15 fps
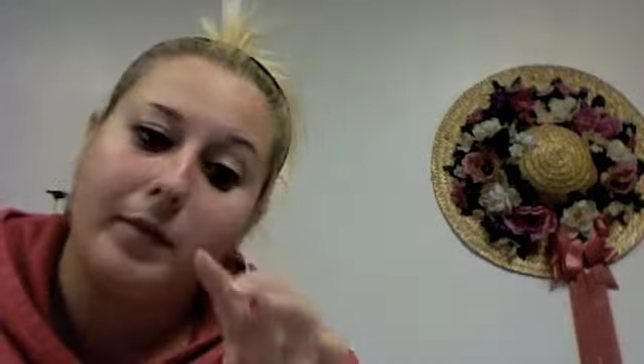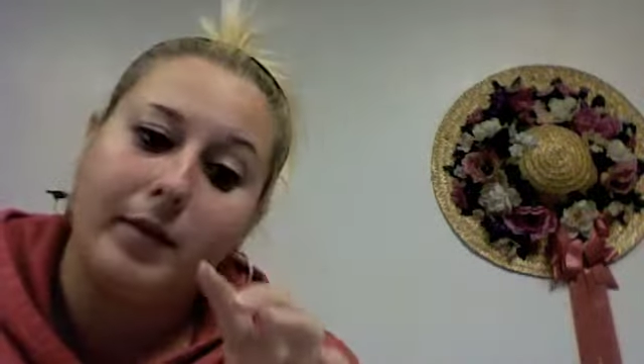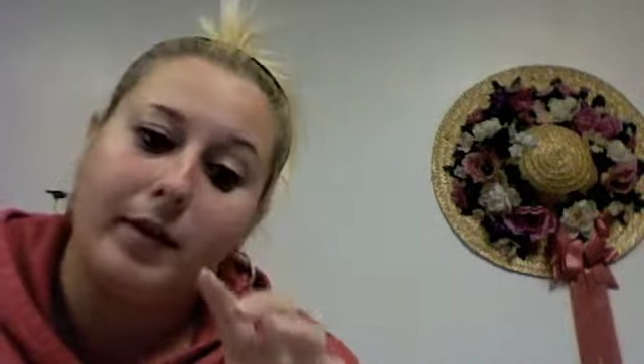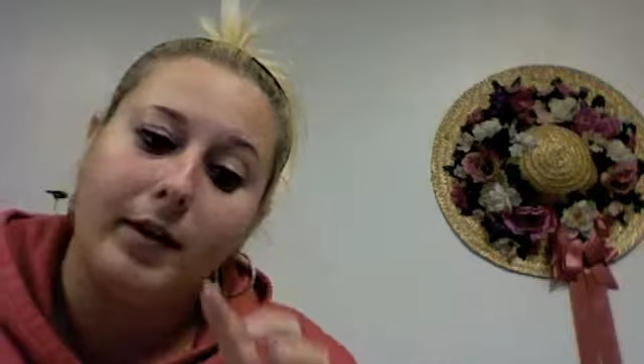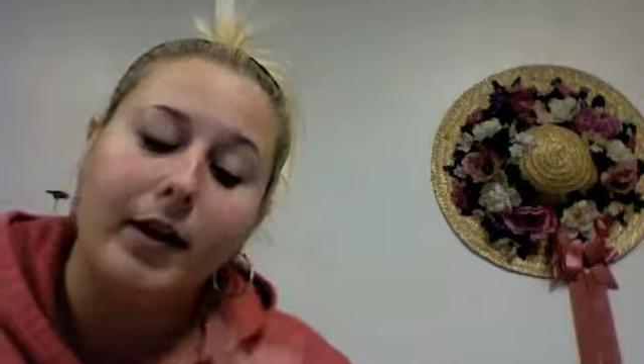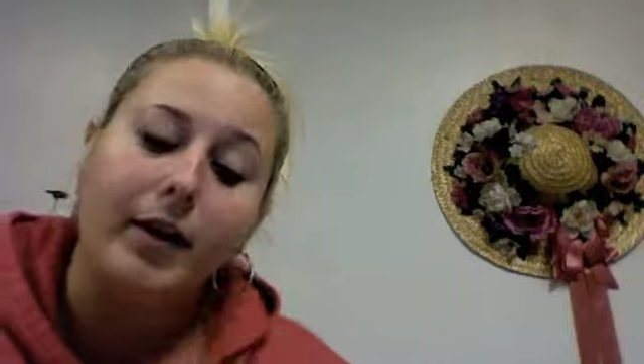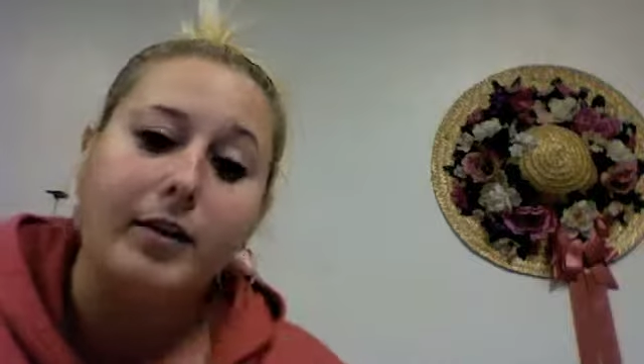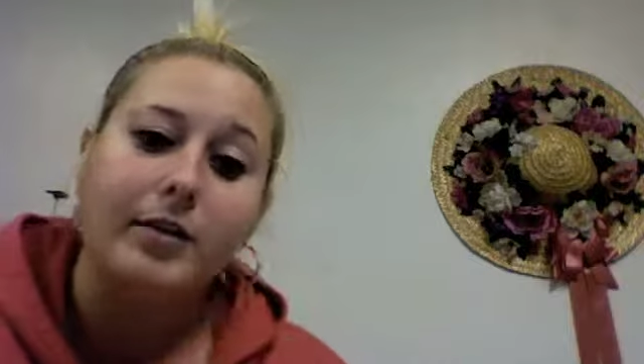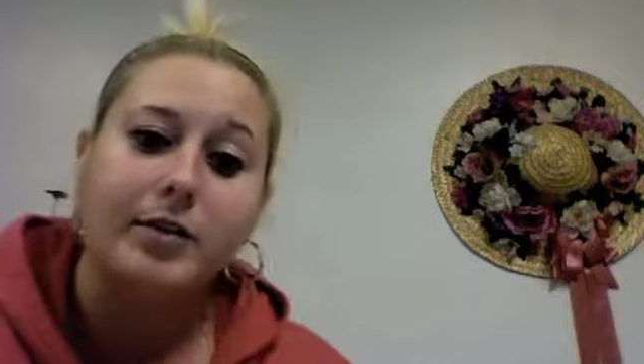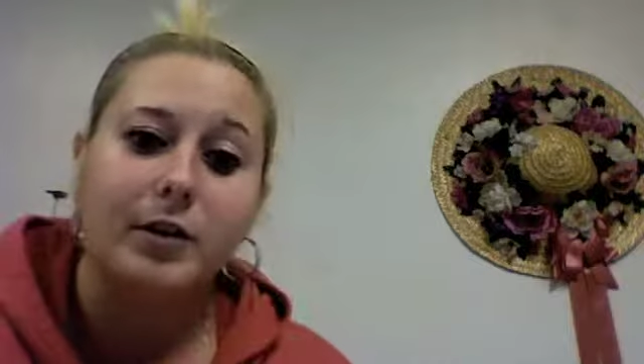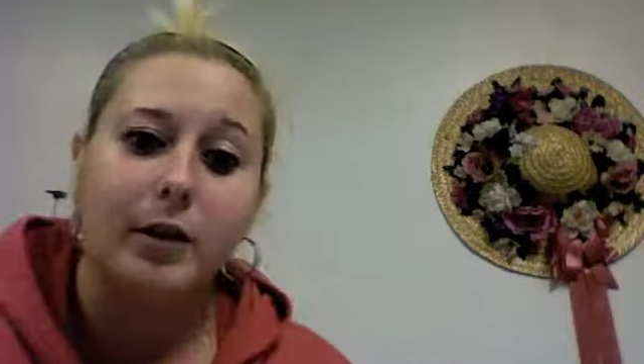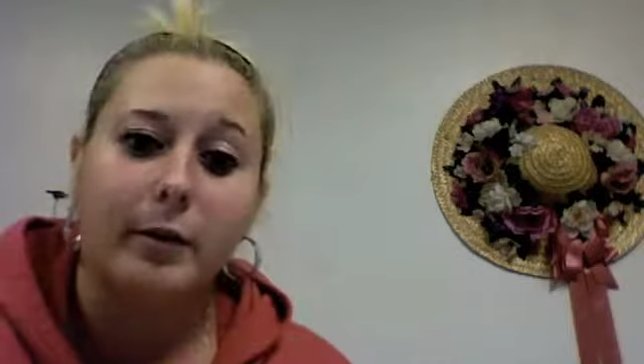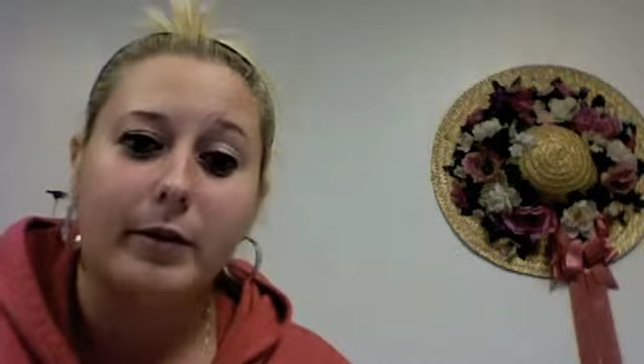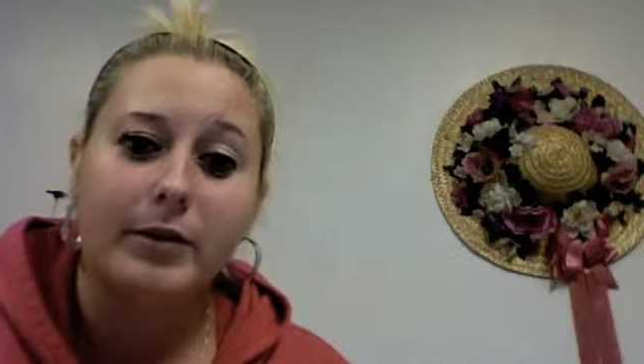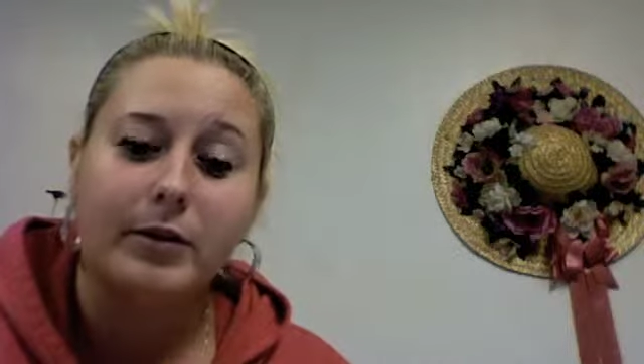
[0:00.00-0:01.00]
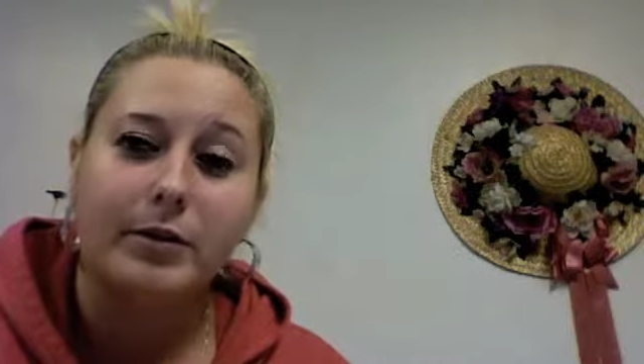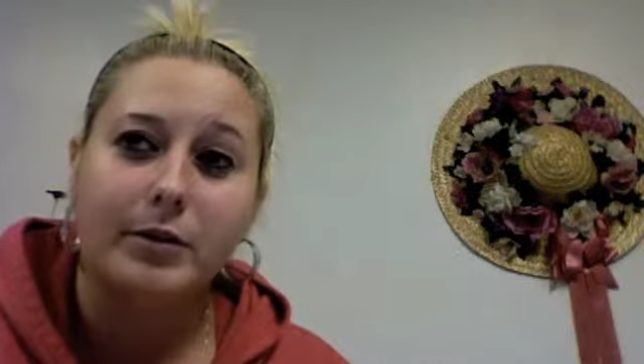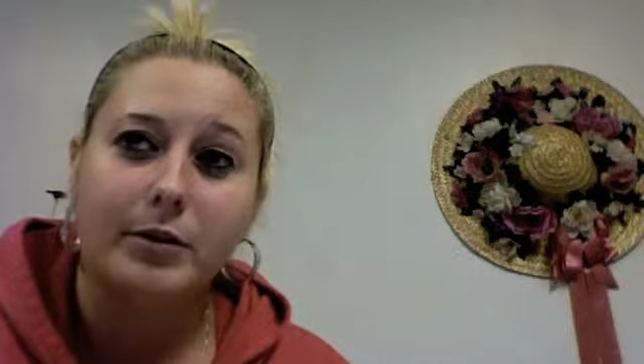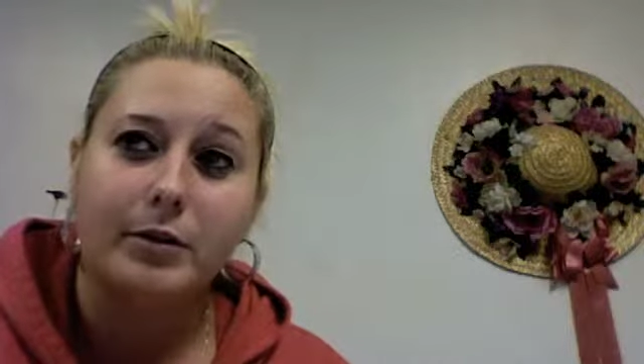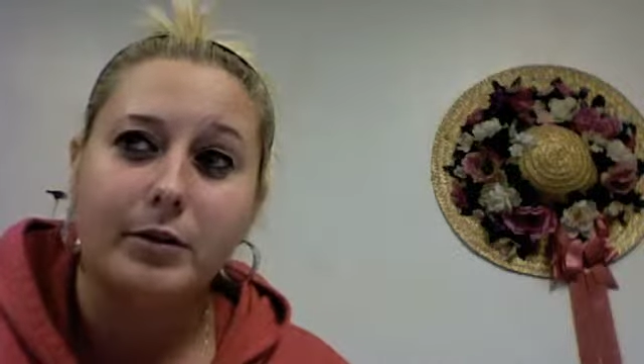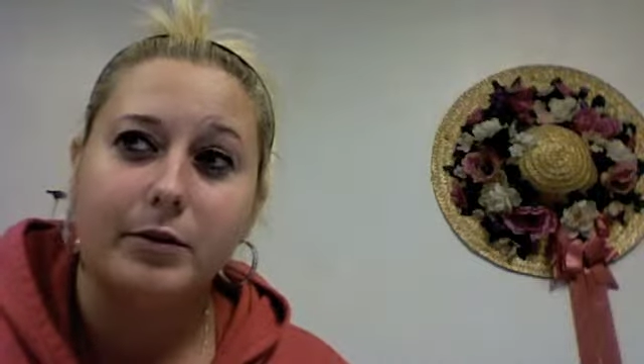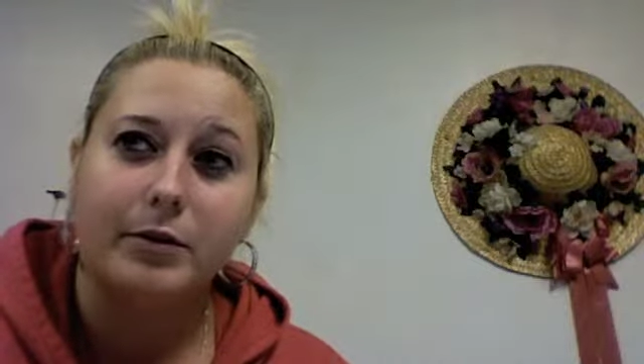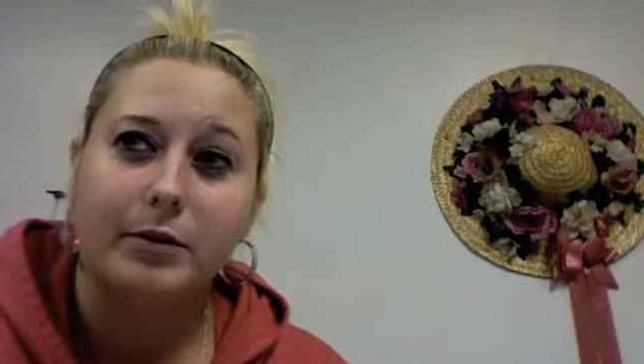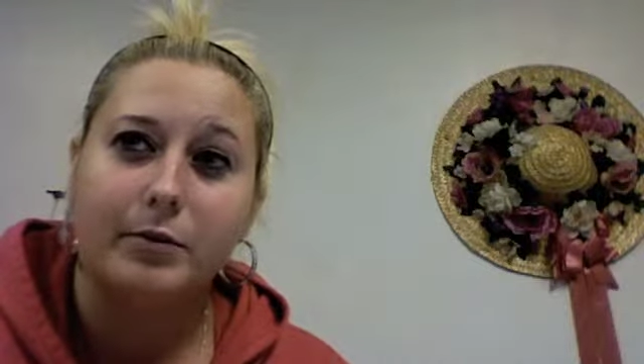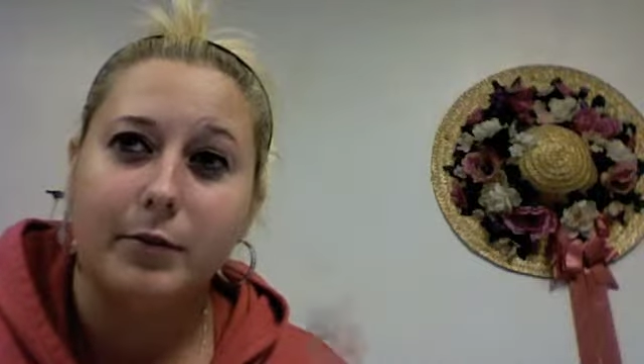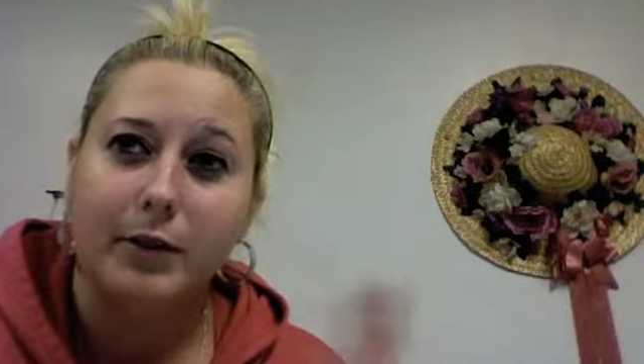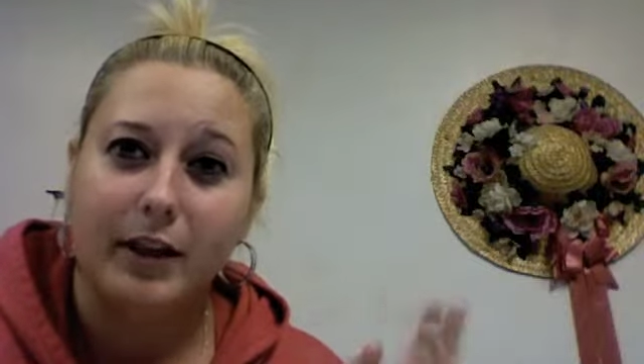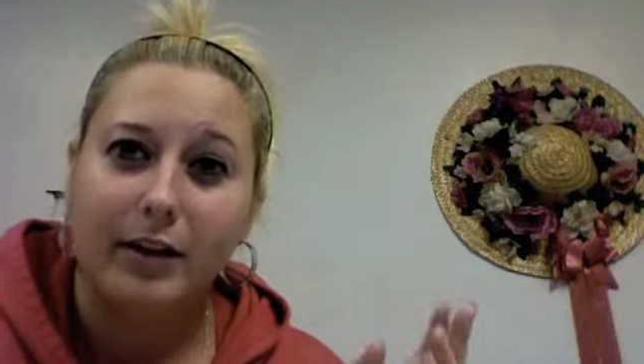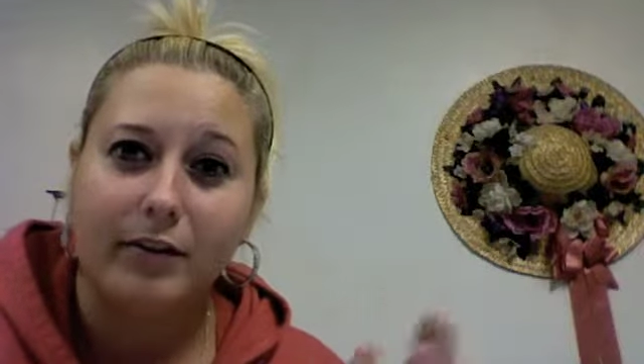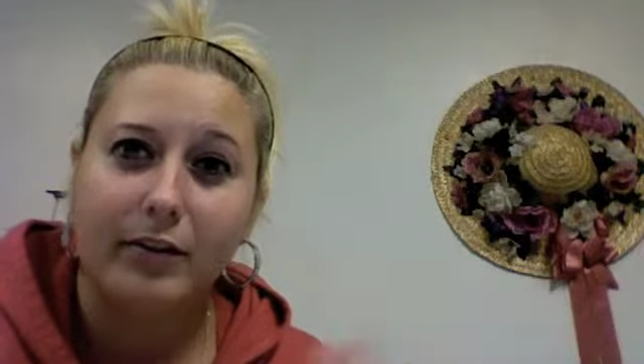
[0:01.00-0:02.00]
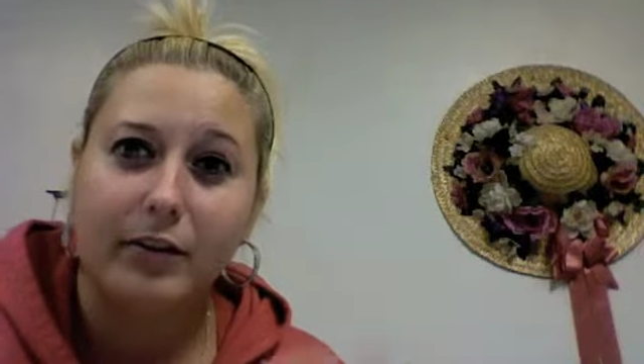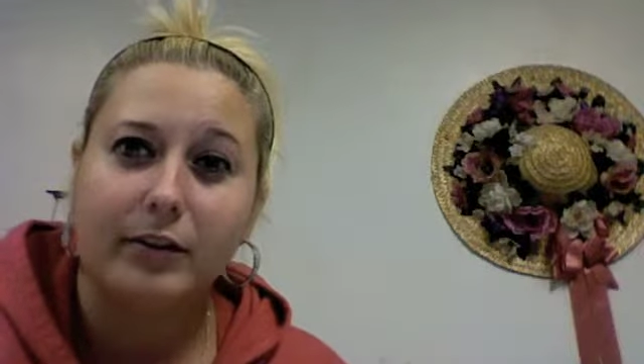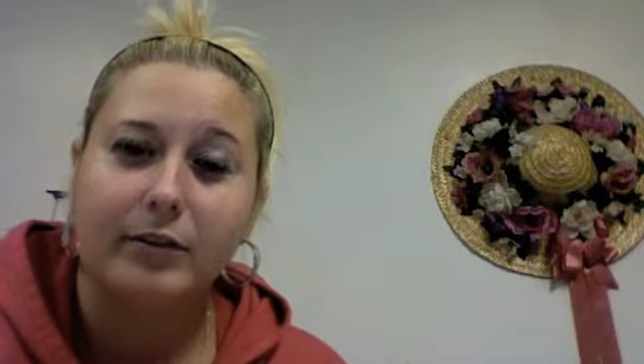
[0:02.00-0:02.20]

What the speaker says: yeah, so I went to whatever,